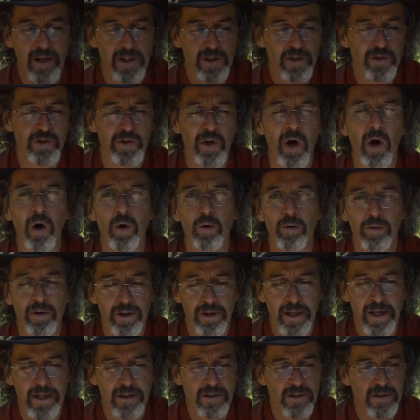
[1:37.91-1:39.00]
I just know
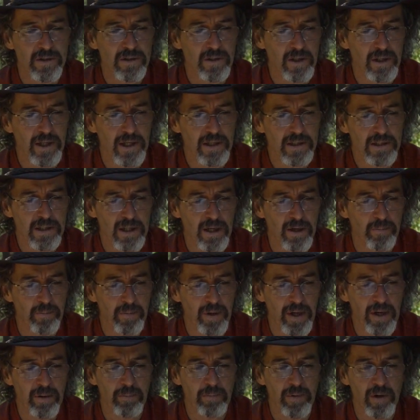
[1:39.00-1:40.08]
that that's
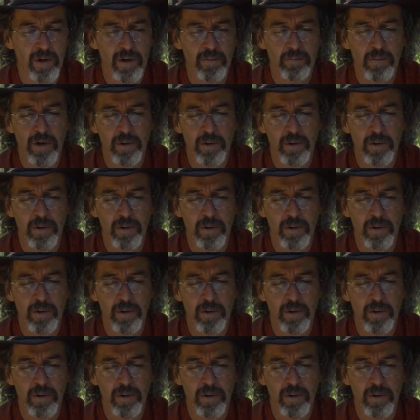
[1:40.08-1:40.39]
better. My